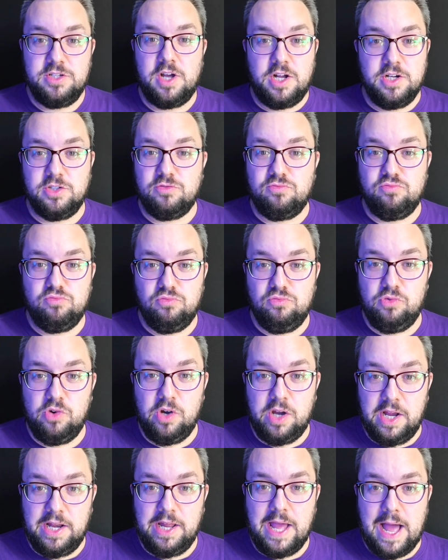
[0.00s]
I just
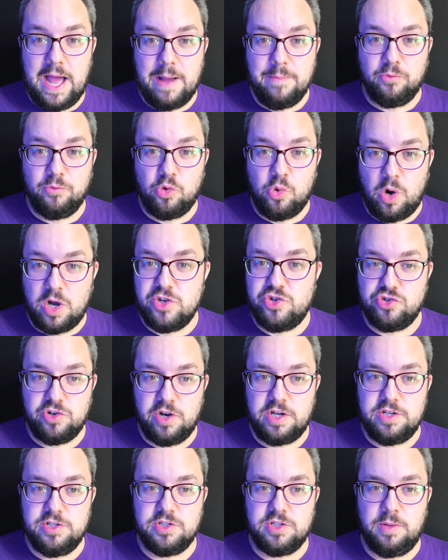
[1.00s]
really am quite
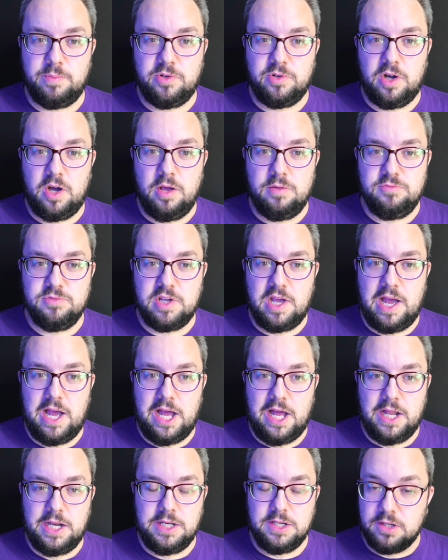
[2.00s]
strange sometimes,
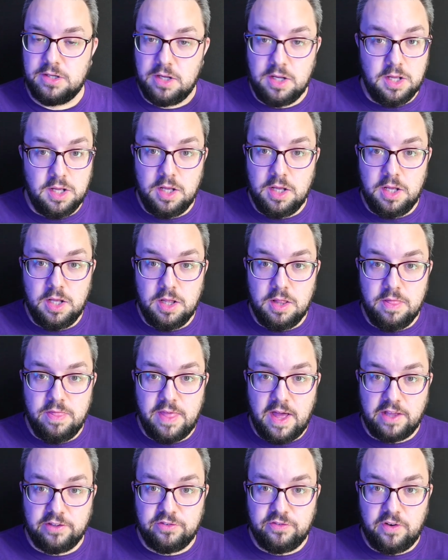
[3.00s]
and
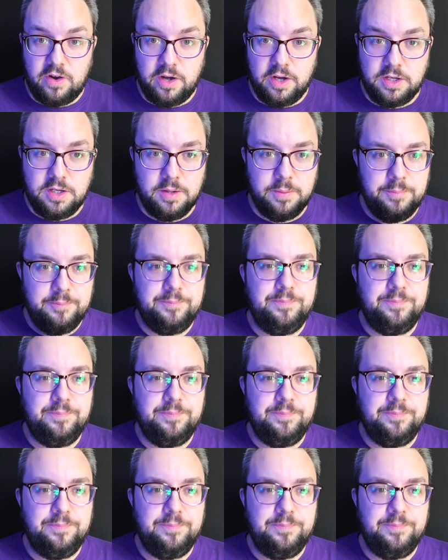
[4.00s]
that's fine.